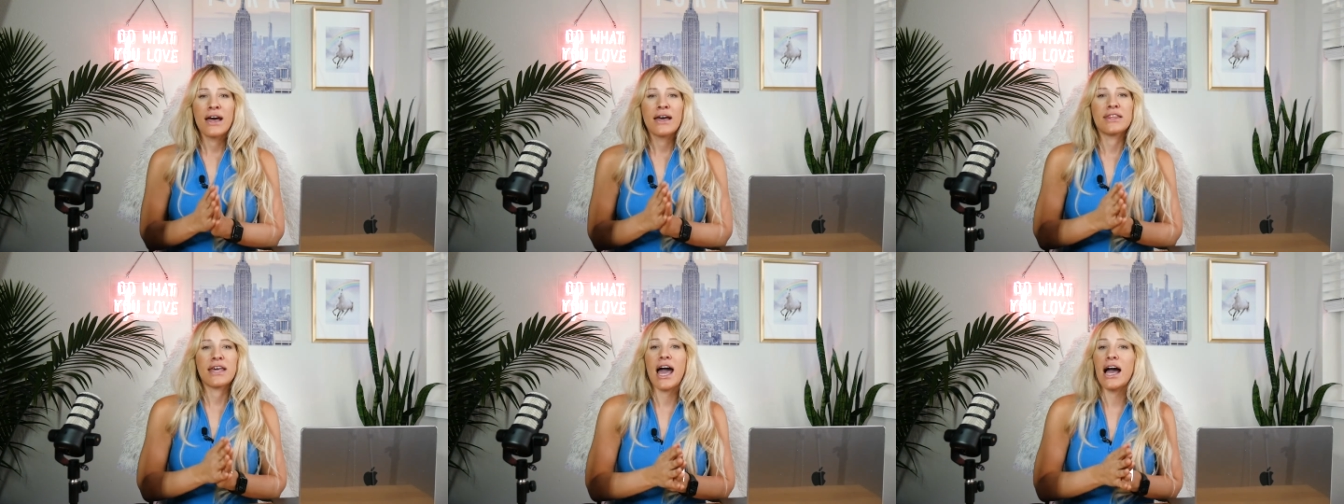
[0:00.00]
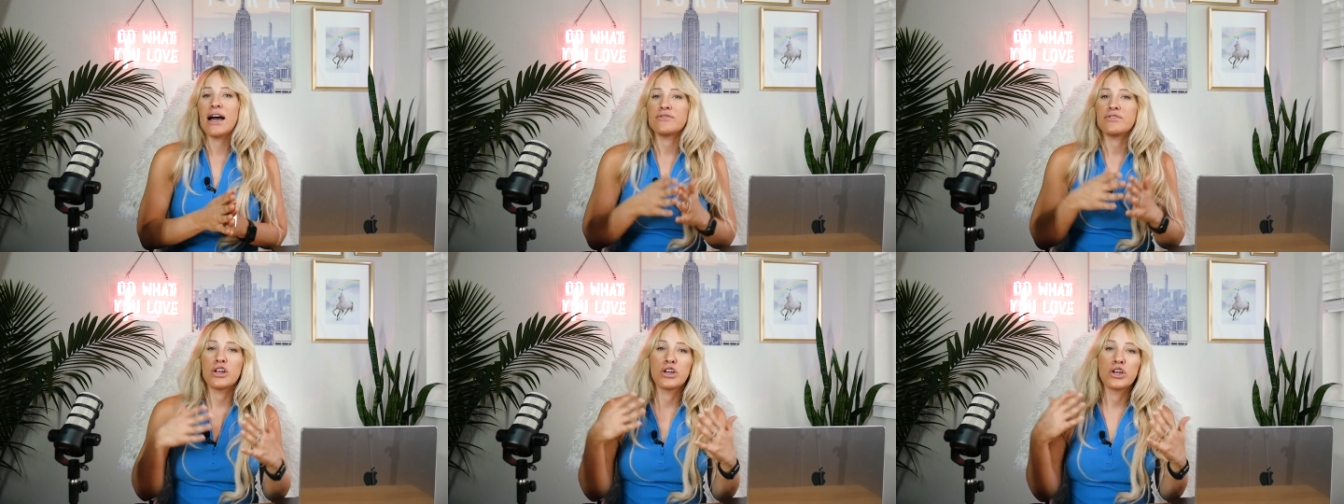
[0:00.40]
They
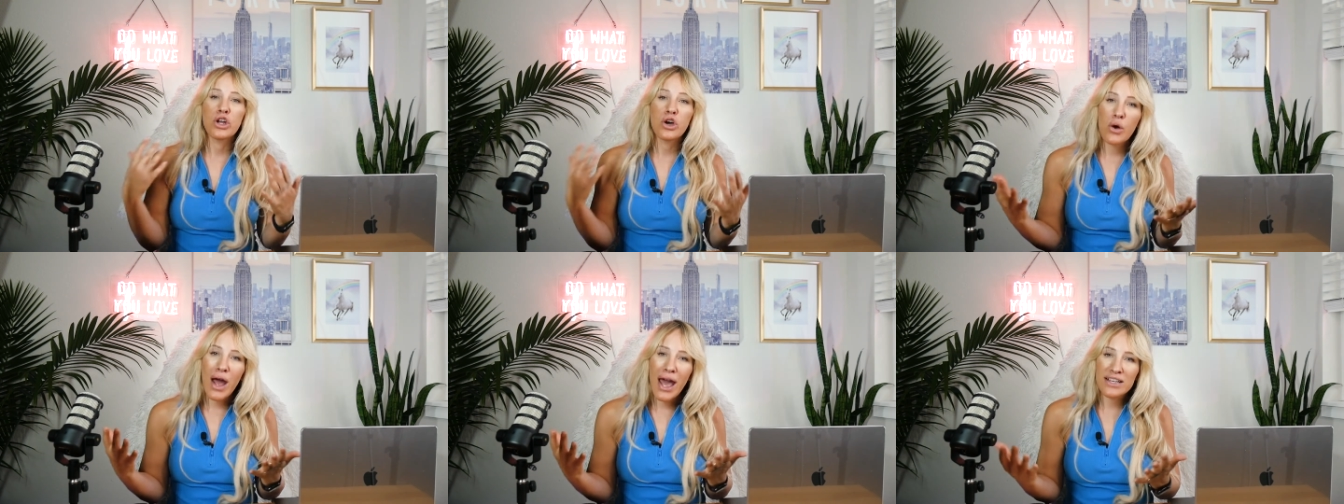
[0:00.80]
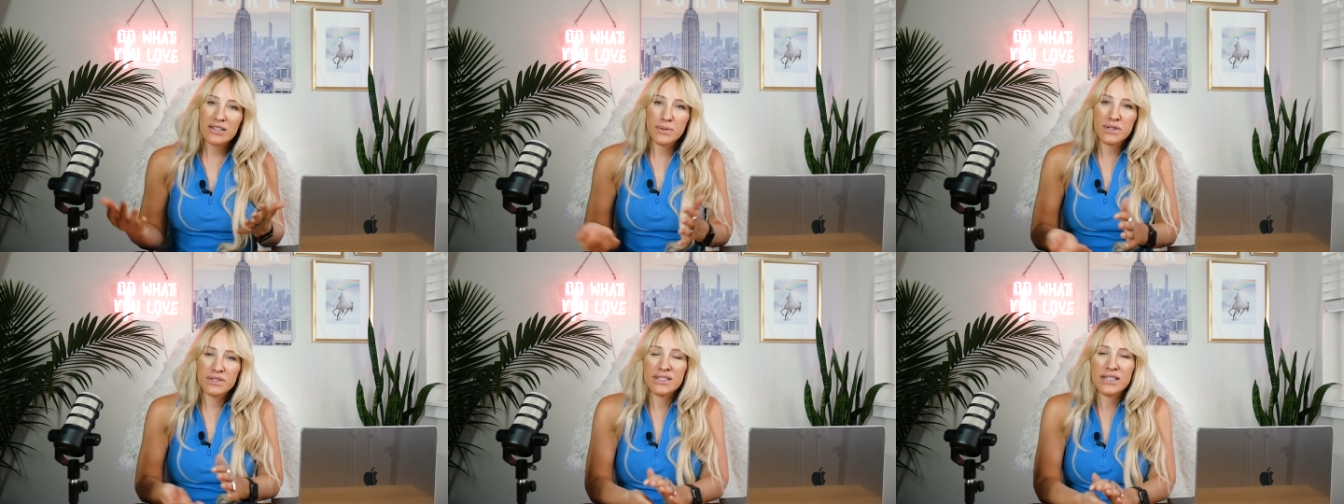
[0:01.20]
have no
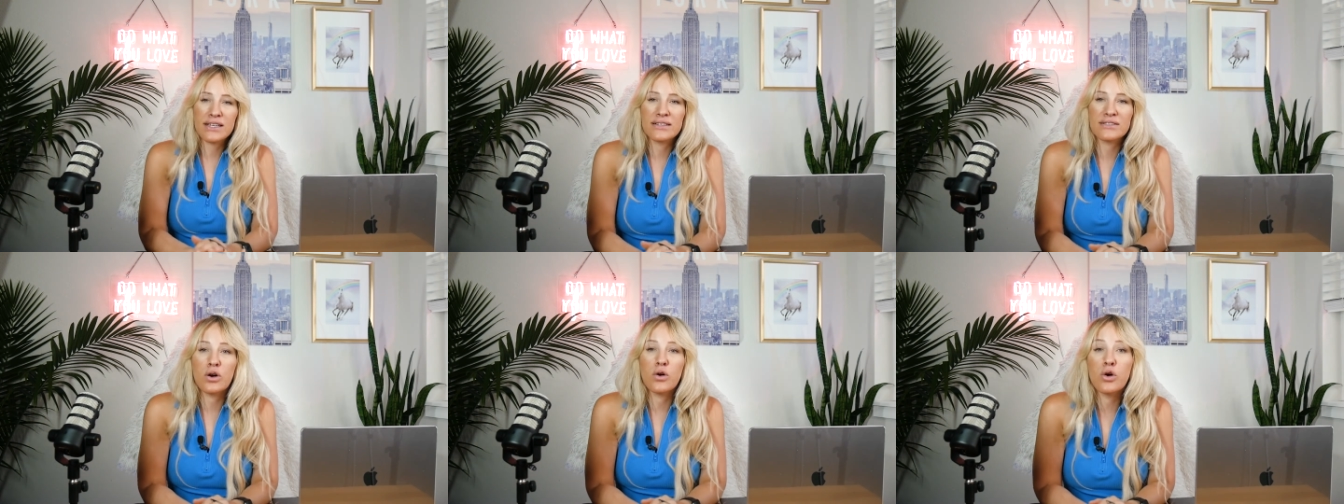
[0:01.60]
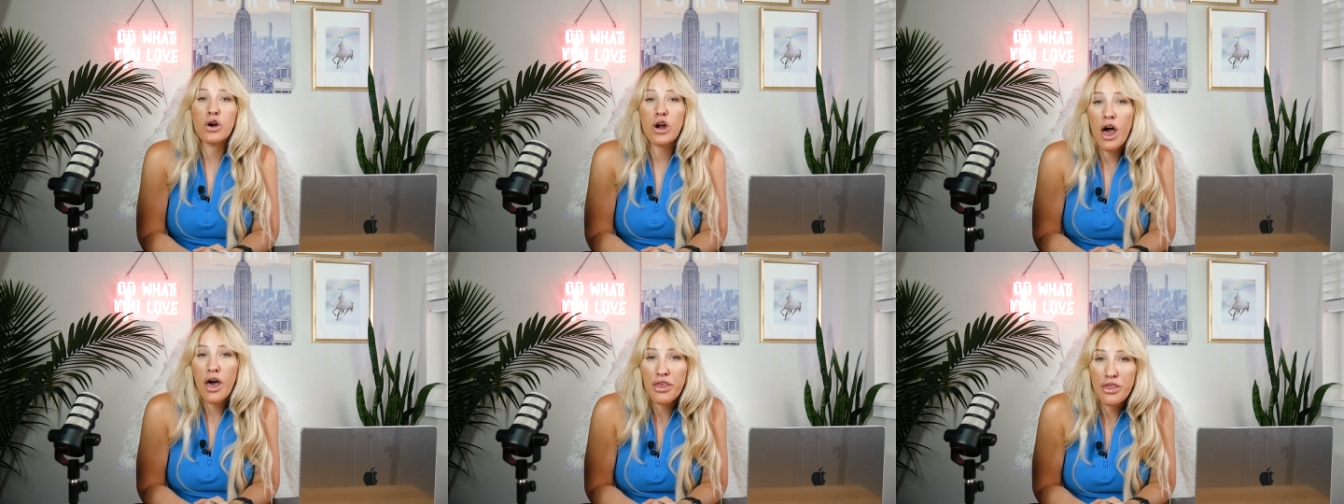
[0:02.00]
expertise or
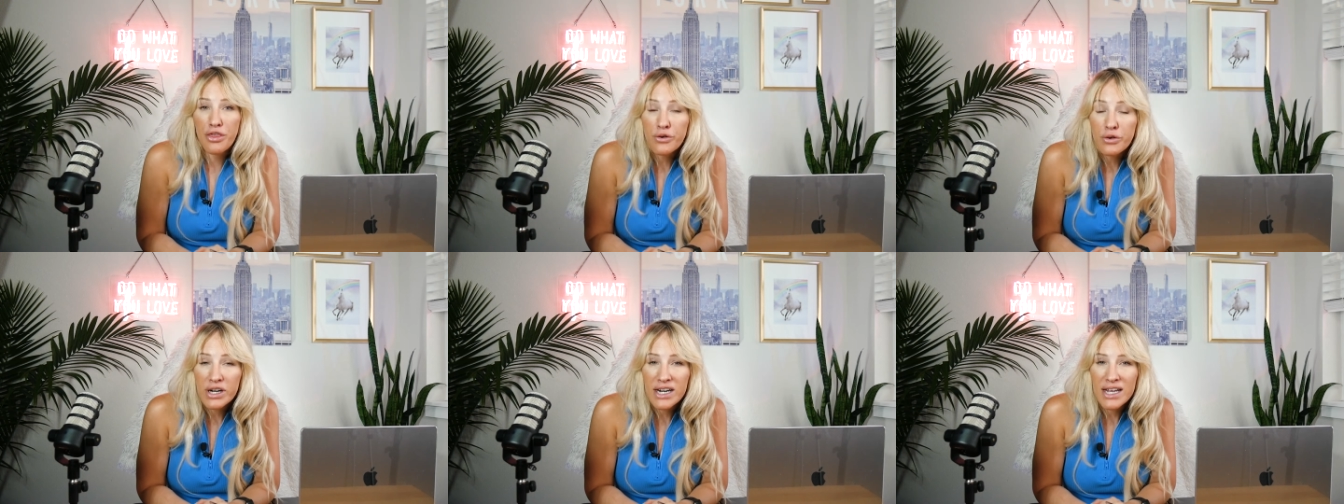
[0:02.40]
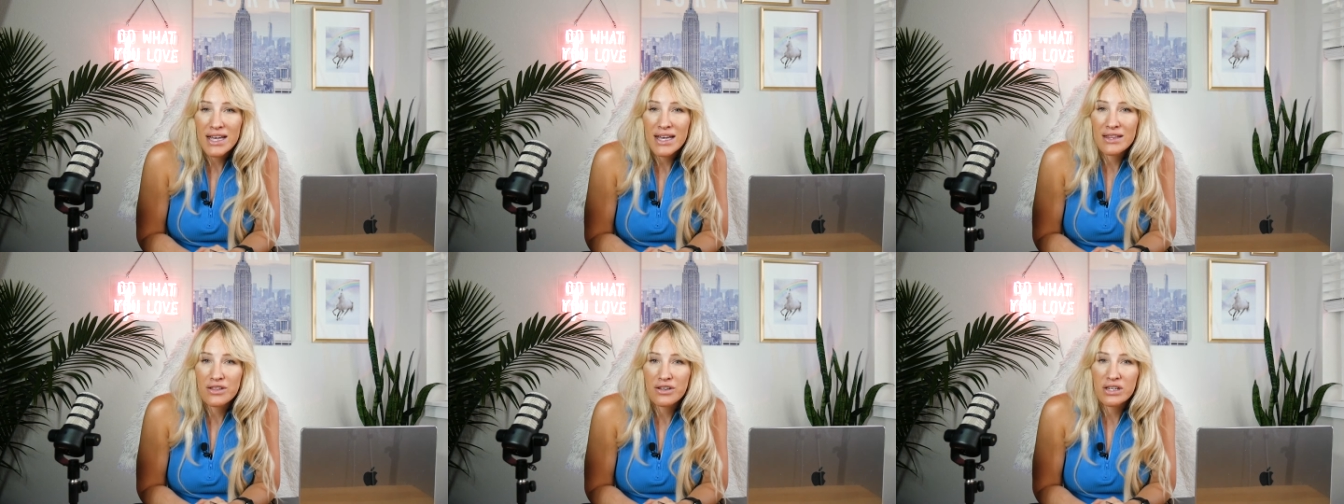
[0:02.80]
authority
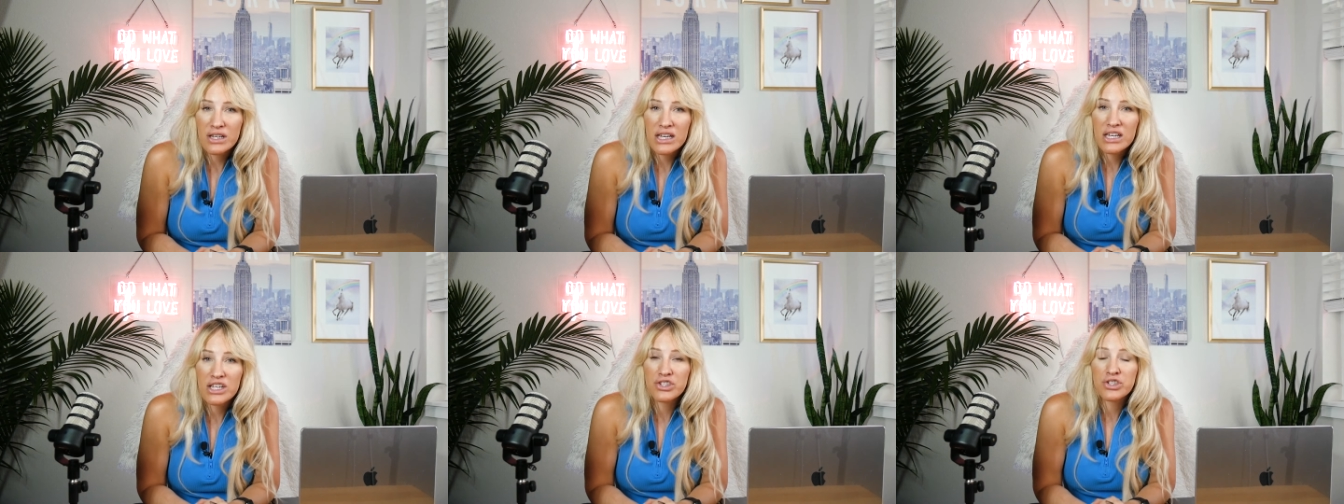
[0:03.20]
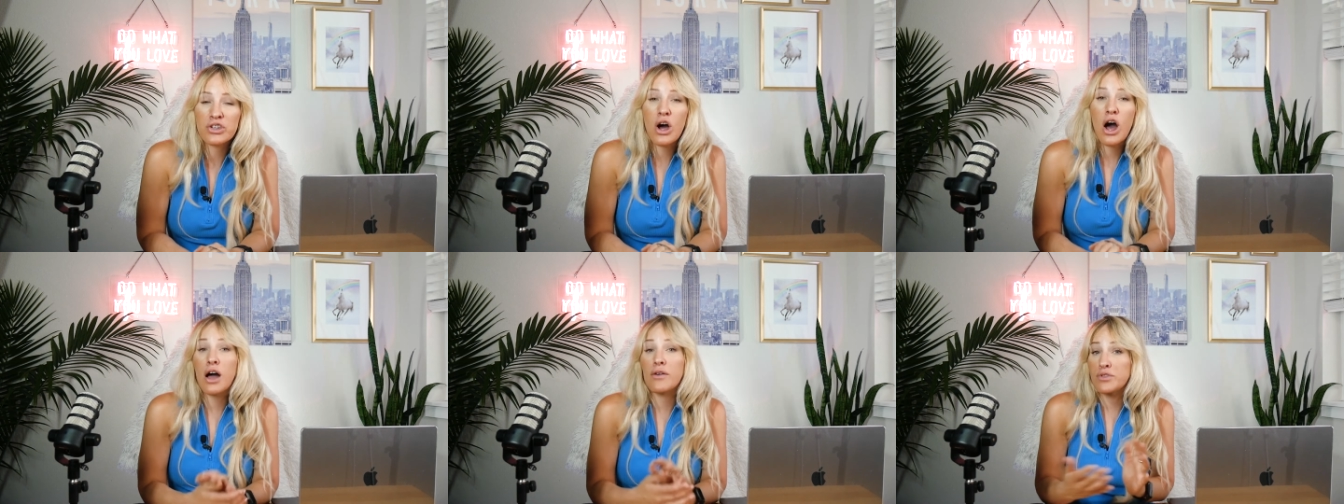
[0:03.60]
in the niche
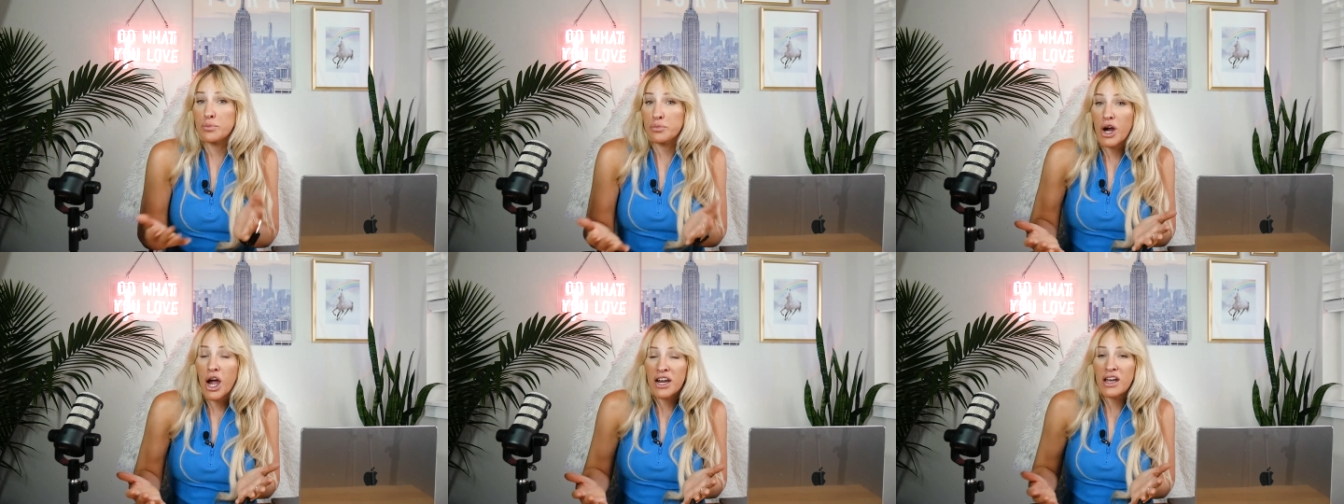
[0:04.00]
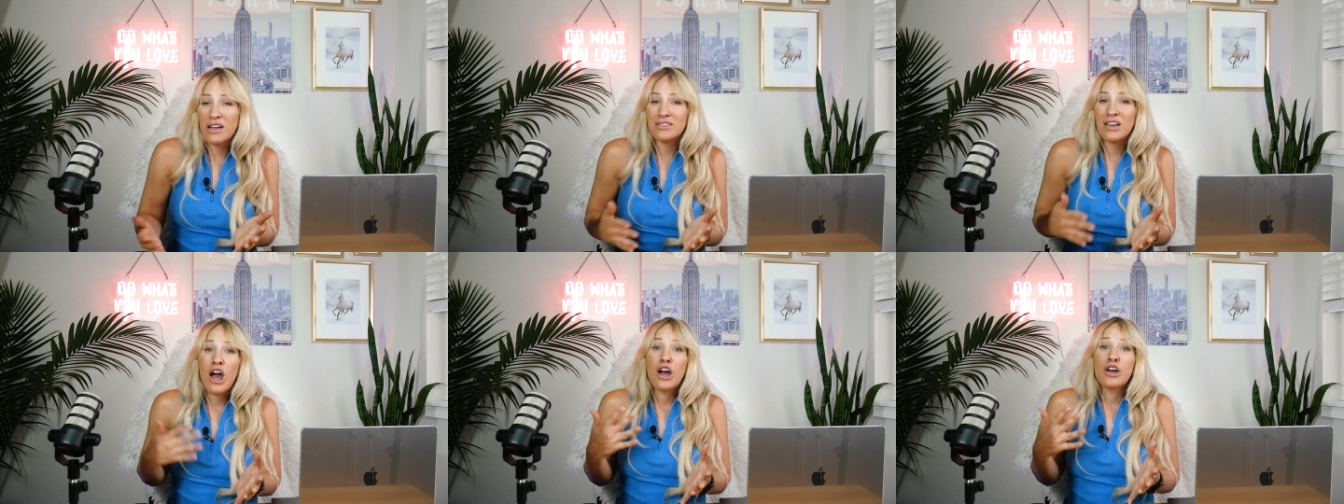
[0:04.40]
of the product,